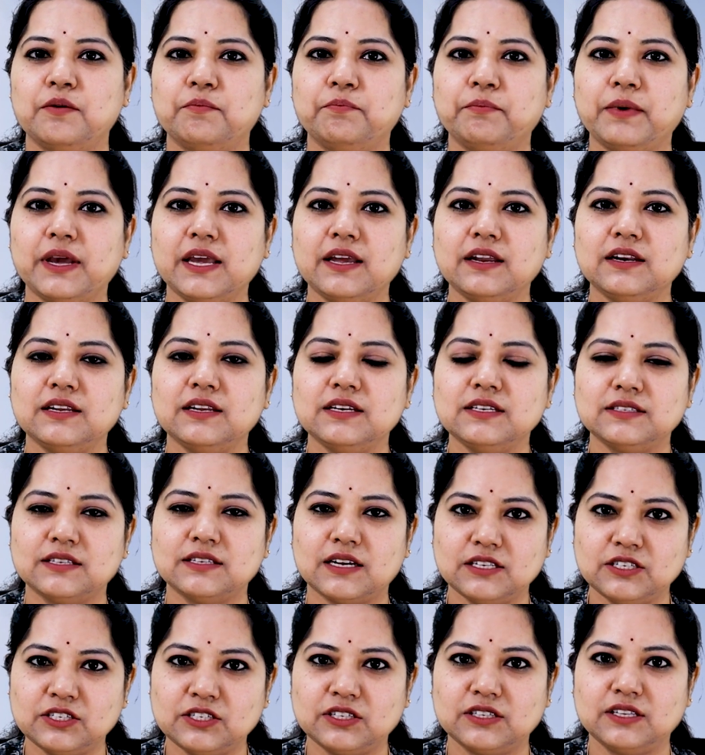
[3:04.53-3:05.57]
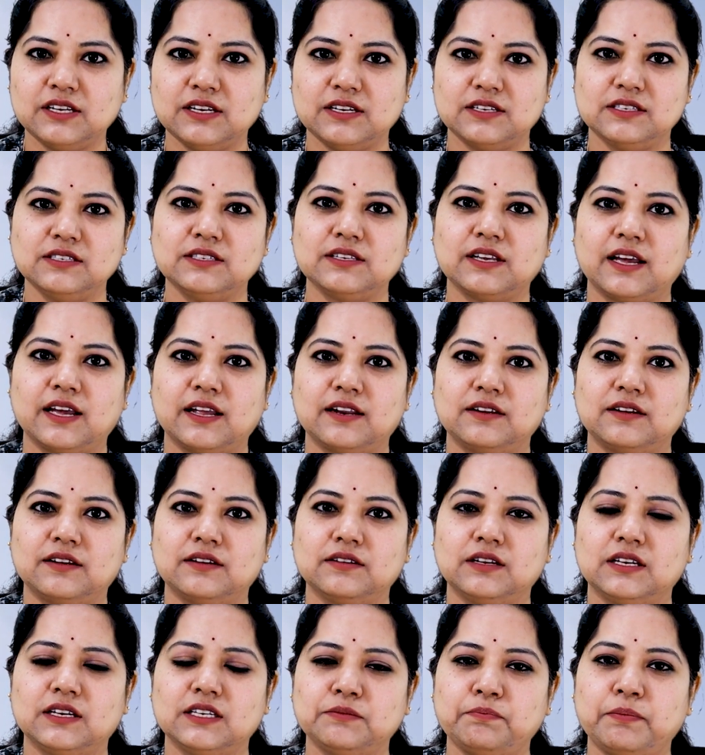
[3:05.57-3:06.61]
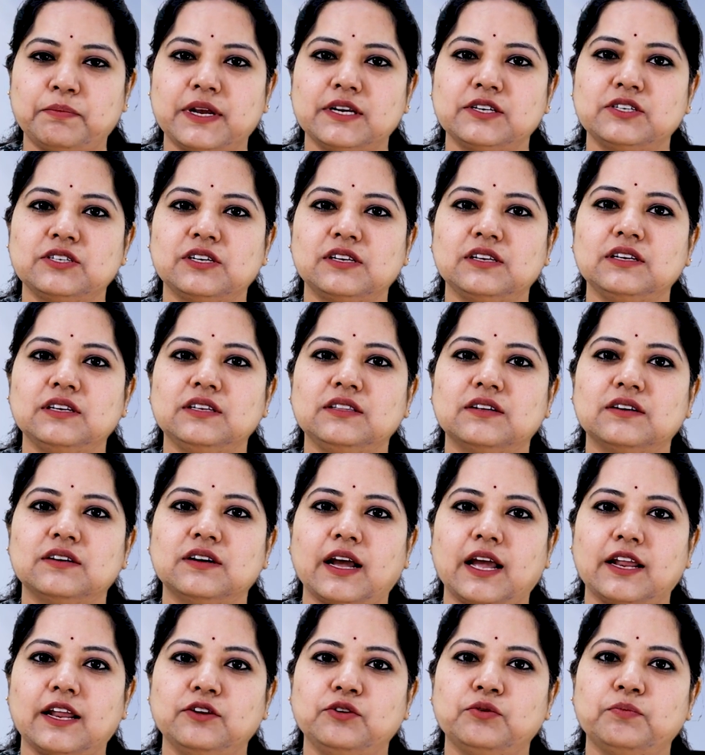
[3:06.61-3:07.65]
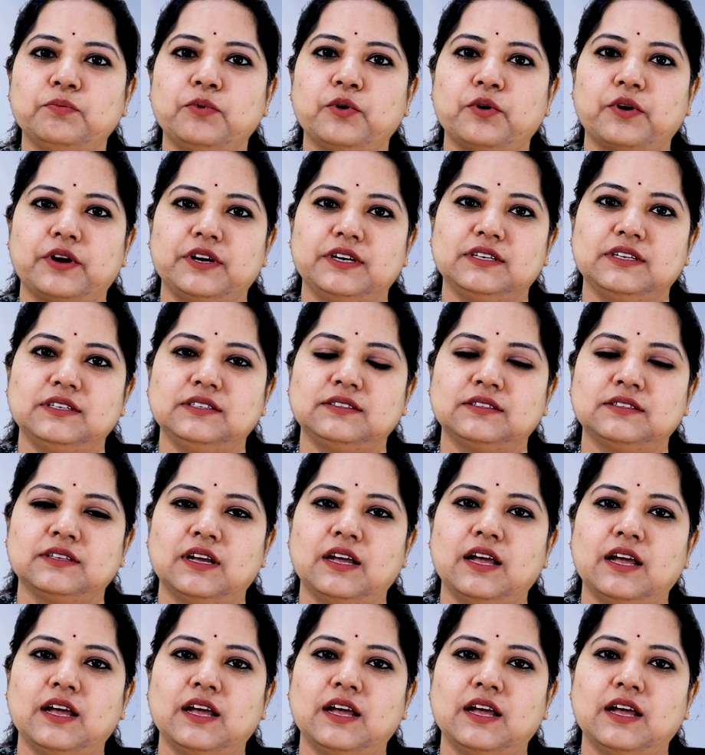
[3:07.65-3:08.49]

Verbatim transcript: mainly such things can, especially the aneuploidies